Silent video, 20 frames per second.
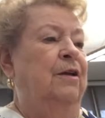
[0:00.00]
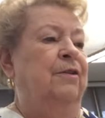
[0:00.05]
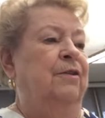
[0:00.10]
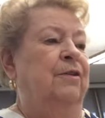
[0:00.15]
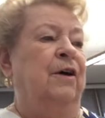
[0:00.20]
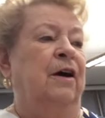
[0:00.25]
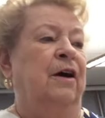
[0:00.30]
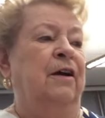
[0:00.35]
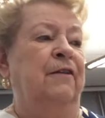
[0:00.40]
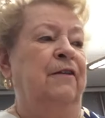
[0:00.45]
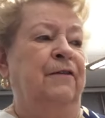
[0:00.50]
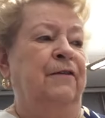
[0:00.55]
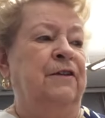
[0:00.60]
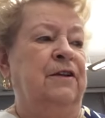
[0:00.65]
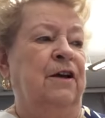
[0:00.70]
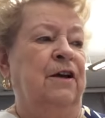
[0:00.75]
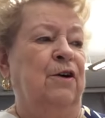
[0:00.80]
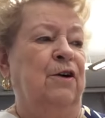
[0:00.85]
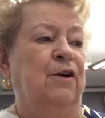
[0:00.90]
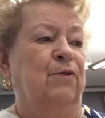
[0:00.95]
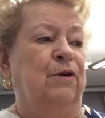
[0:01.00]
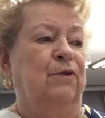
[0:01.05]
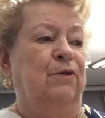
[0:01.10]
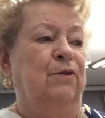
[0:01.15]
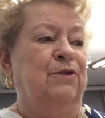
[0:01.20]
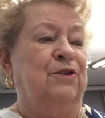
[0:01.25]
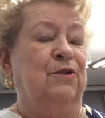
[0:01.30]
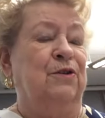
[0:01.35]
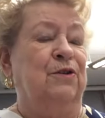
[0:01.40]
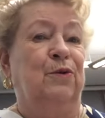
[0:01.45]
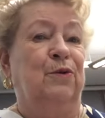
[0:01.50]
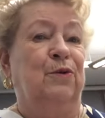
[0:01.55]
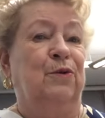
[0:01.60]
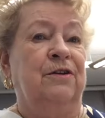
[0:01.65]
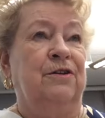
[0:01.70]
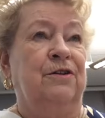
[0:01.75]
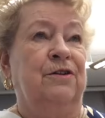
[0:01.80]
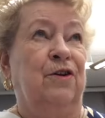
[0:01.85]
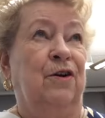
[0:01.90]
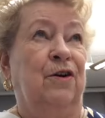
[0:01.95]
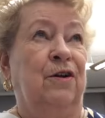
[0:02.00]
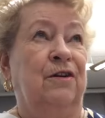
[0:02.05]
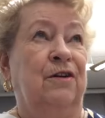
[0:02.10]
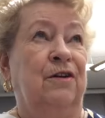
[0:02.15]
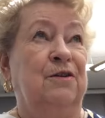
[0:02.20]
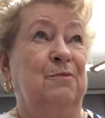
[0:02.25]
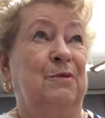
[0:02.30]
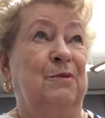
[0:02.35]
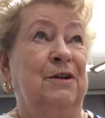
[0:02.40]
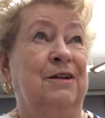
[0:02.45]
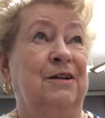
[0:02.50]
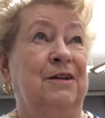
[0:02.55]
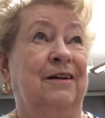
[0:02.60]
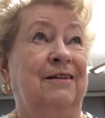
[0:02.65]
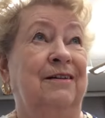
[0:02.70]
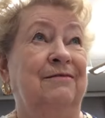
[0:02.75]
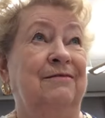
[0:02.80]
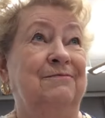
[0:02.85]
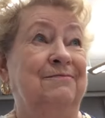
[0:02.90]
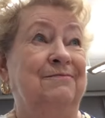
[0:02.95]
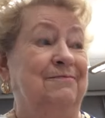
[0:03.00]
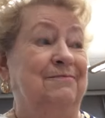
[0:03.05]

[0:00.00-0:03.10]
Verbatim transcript: The Eiffel Tower was the world's tallest building.